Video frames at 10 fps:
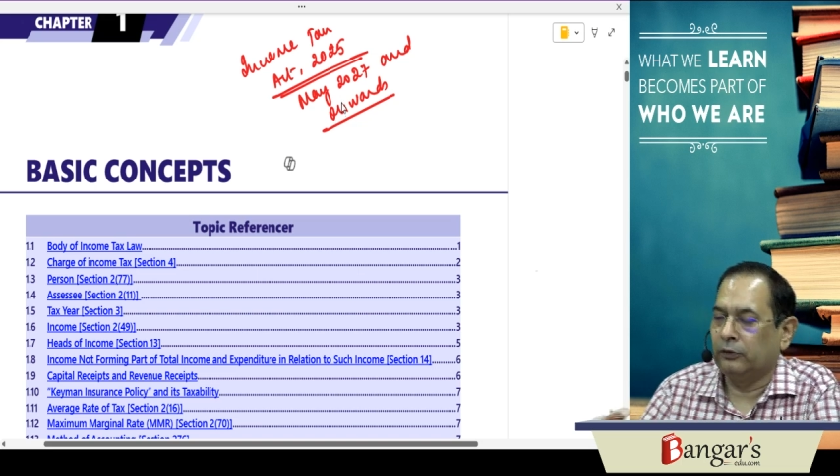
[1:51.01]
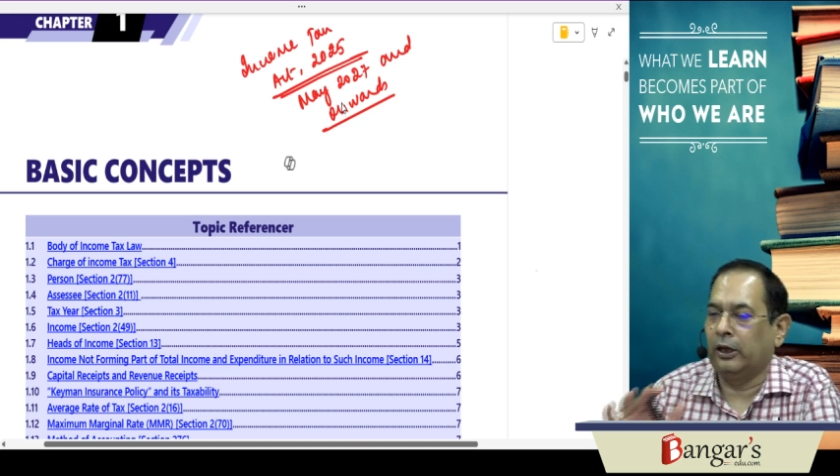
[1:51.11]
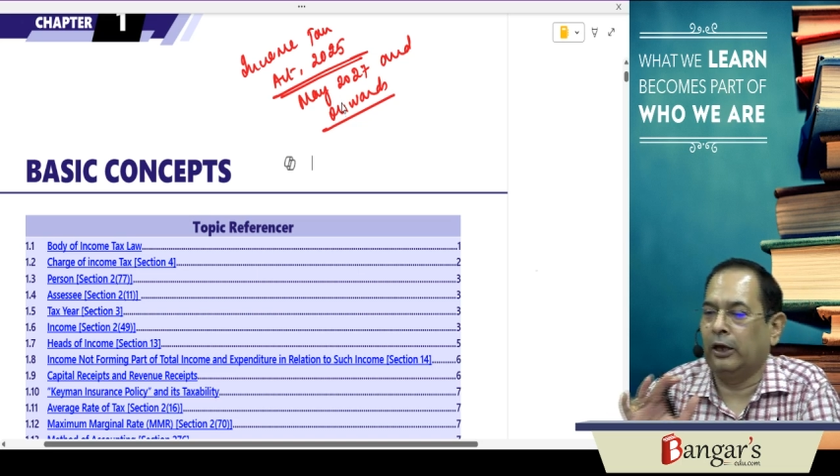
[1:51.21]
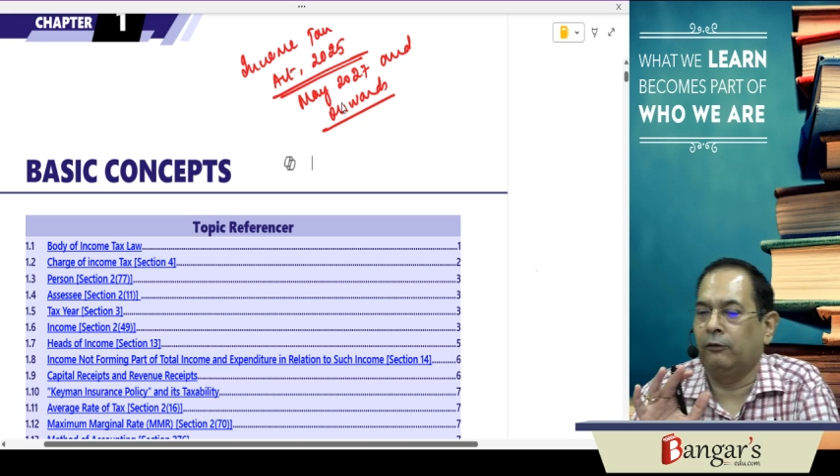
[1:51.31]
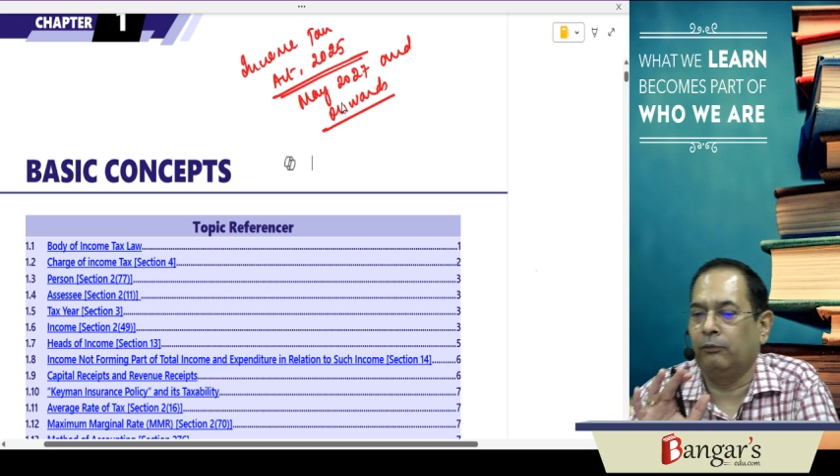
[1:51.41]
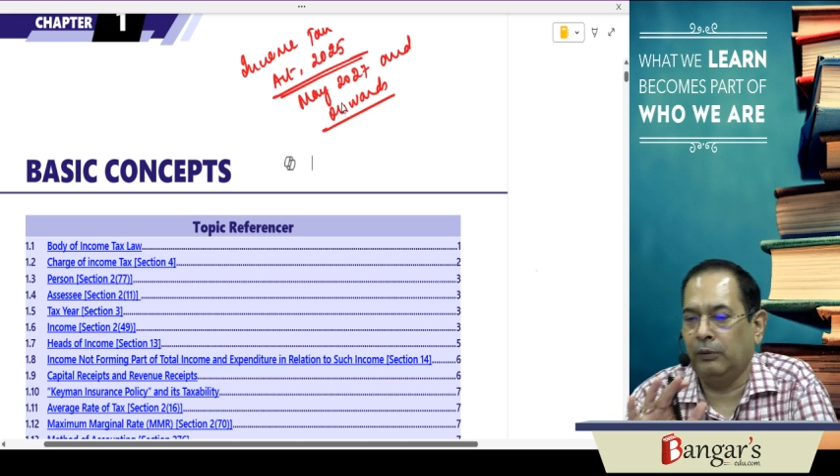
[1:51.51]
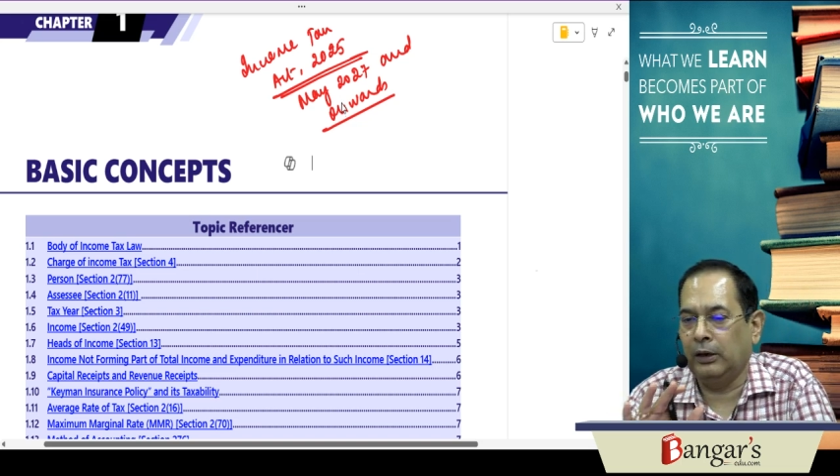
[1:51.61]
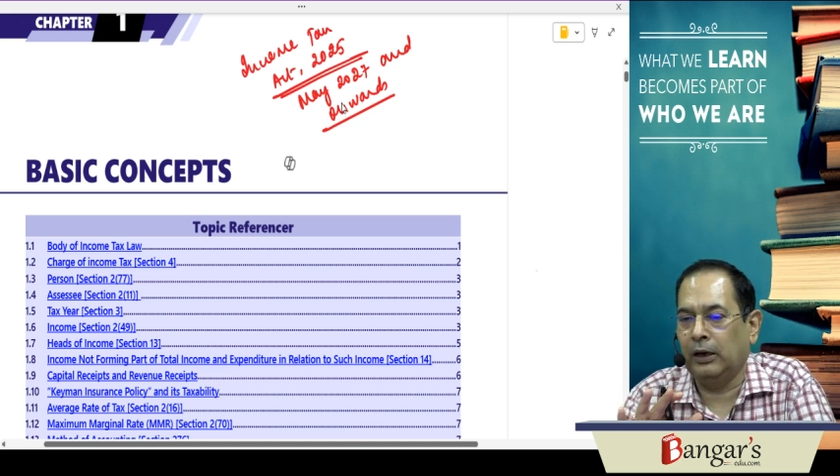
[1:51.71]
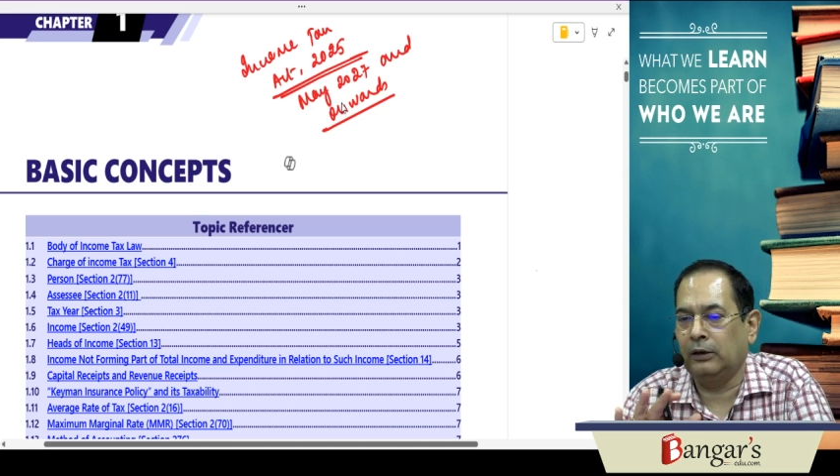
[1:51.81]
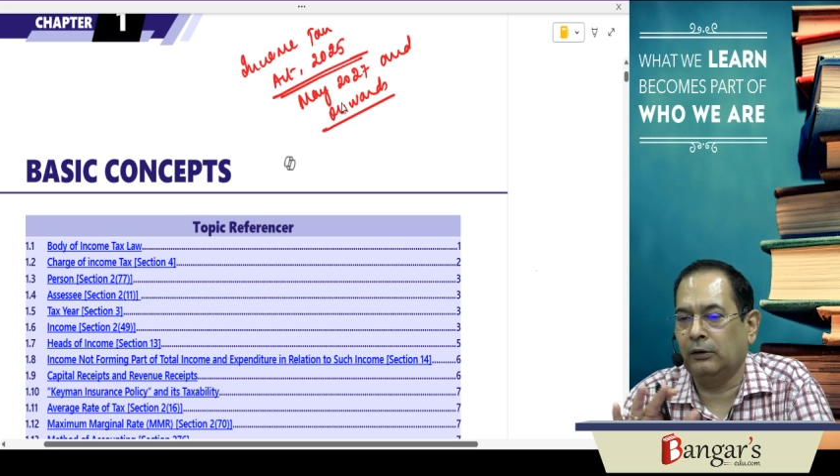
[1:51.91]
have
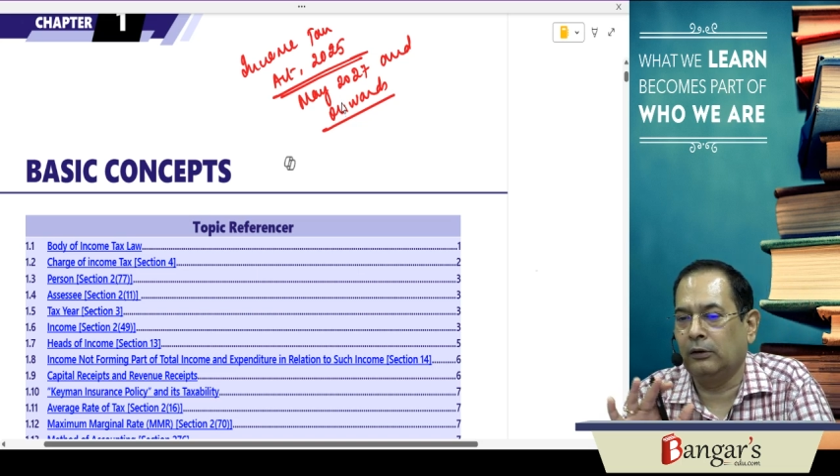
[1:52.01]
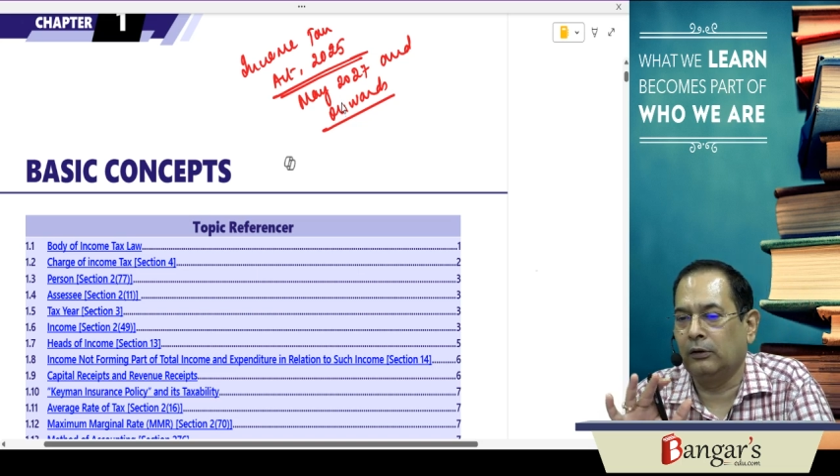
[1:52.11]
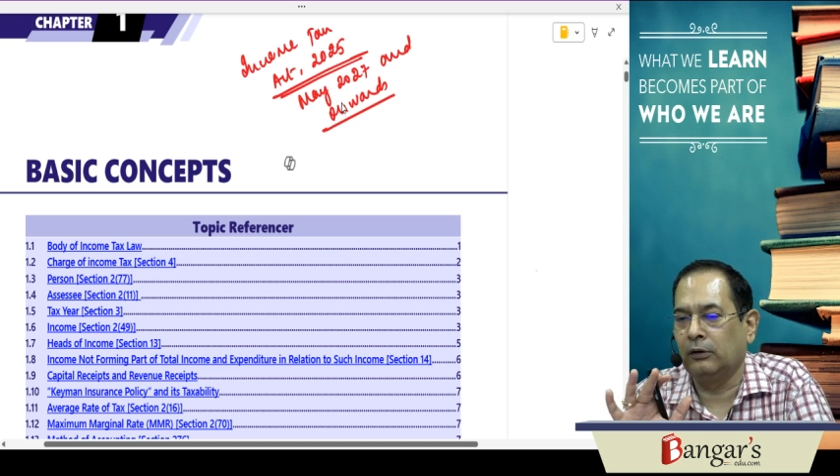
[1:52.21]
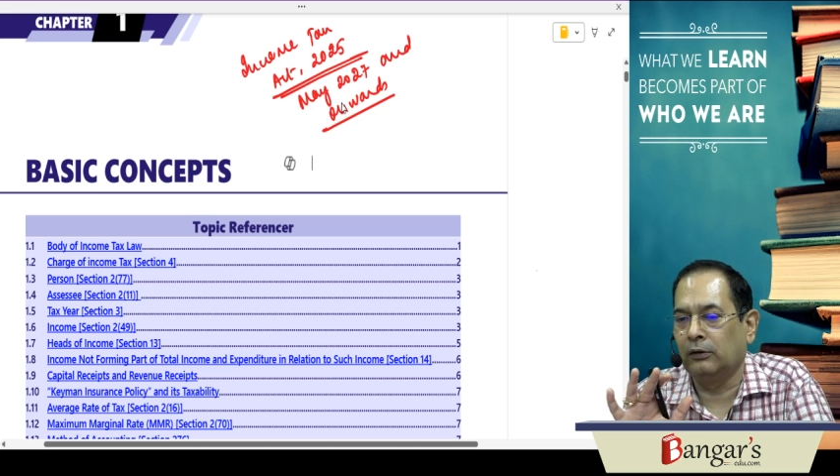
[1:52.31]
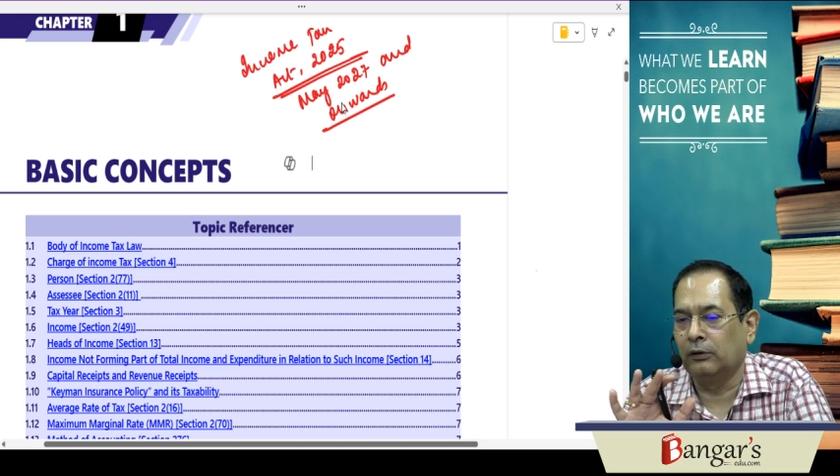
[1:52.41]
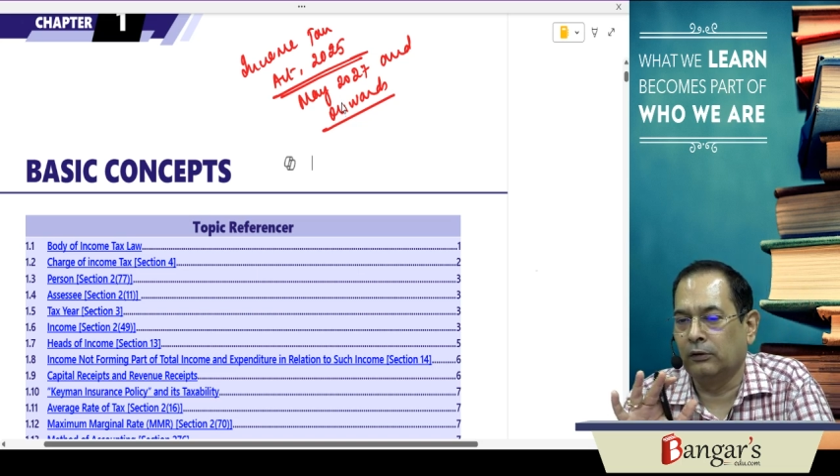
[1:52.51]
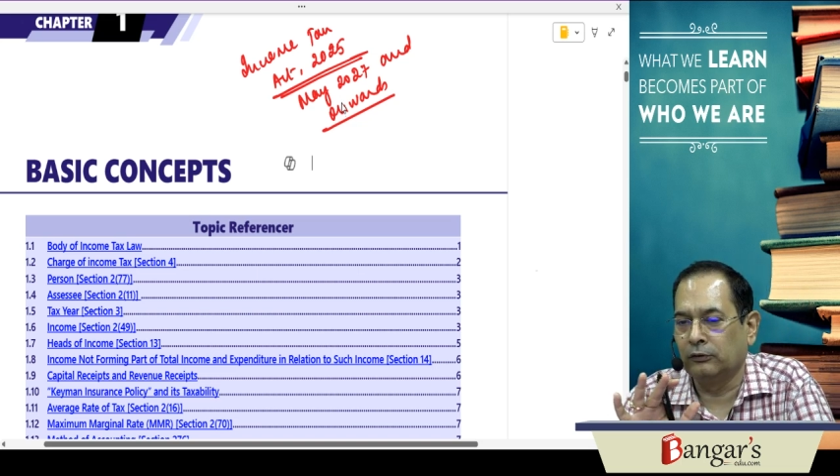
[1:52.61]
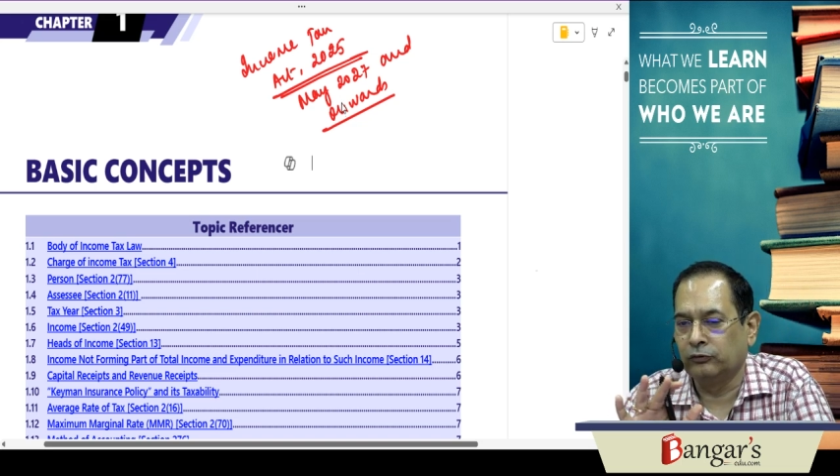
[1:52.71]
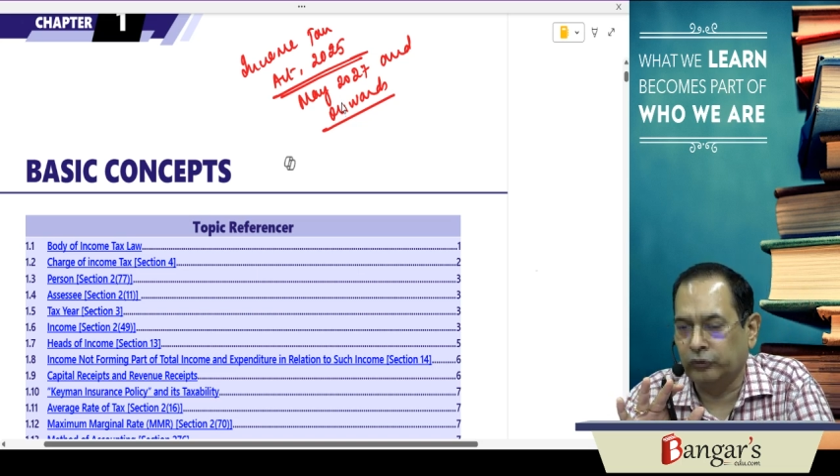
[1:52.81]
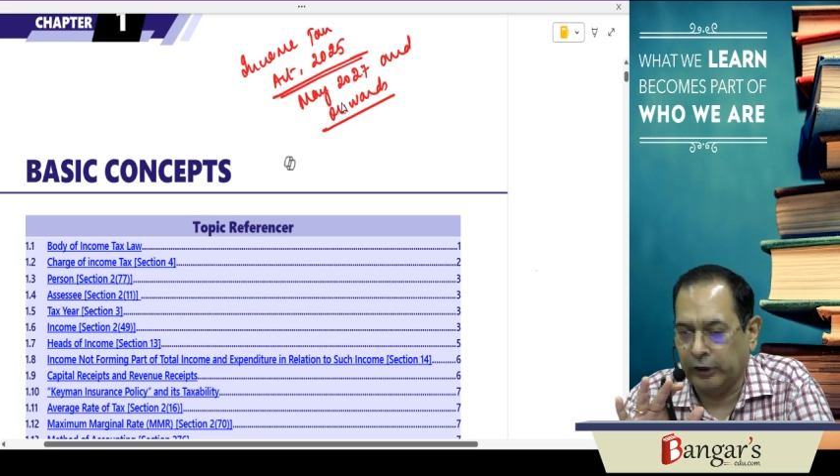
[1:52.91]
made
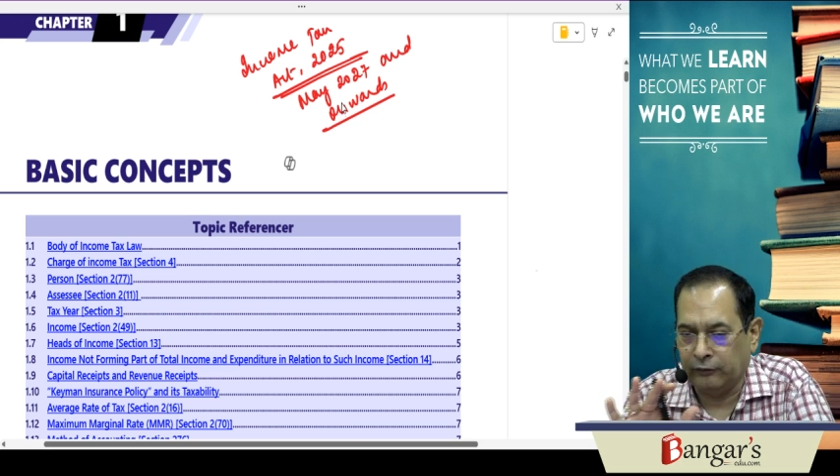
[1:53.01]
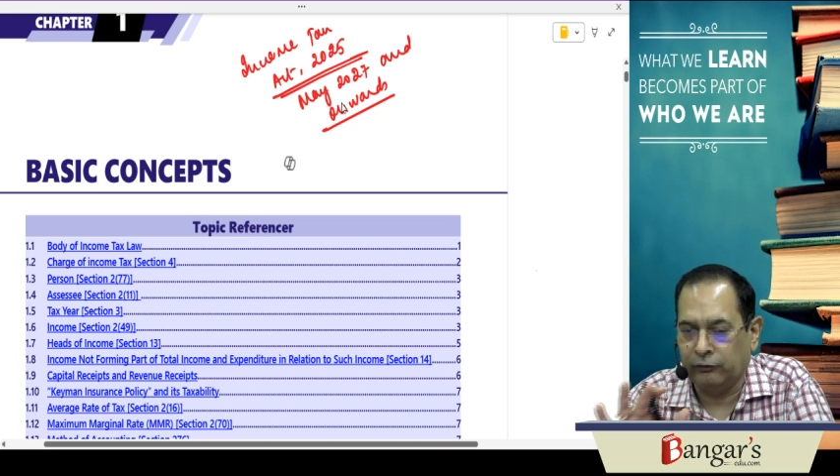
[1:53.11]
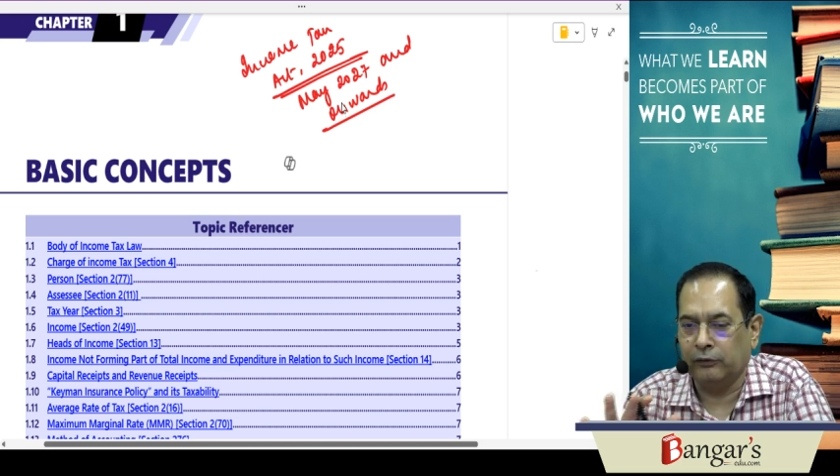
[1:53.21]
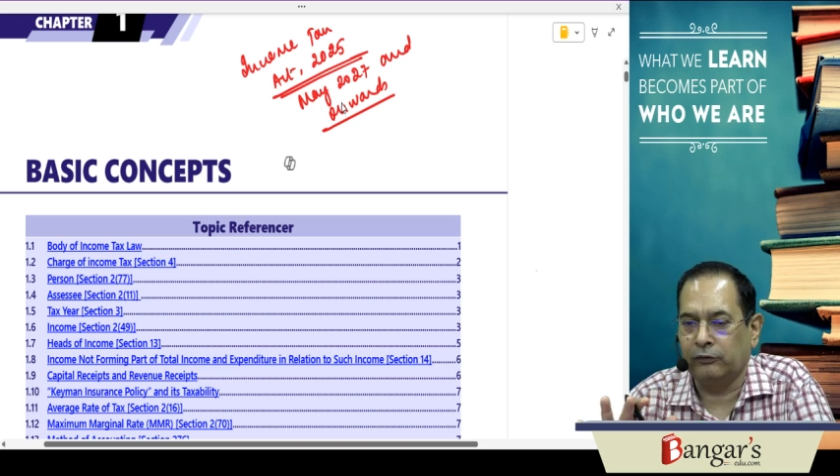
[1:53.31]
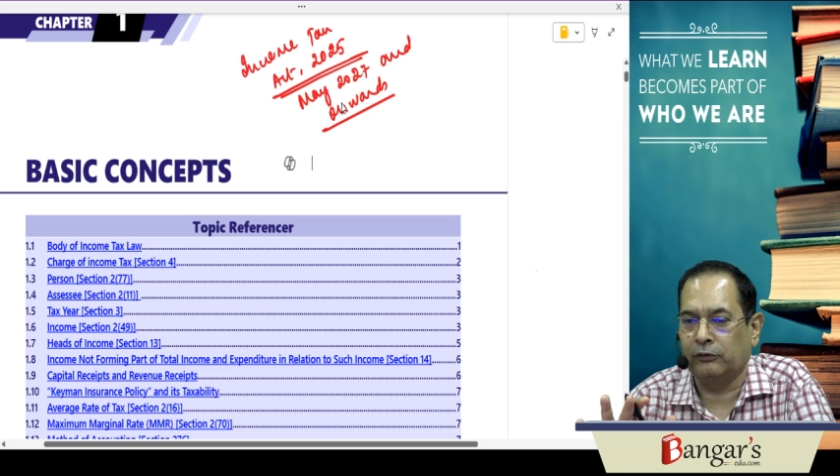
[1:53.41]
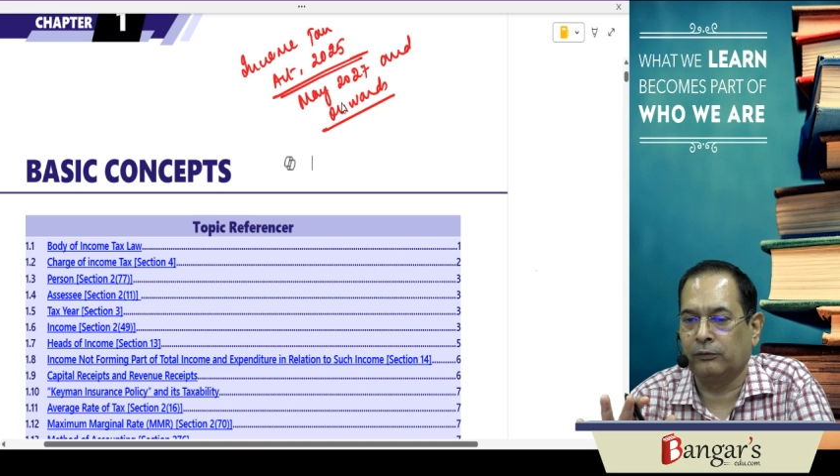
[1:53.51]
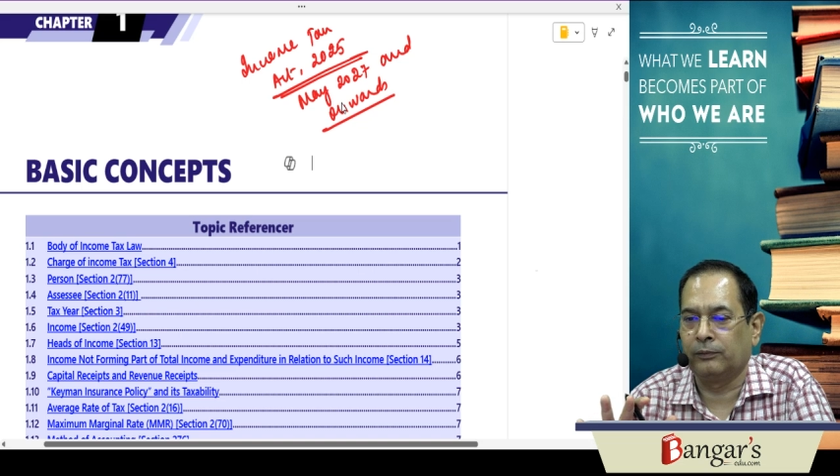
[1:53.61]
changes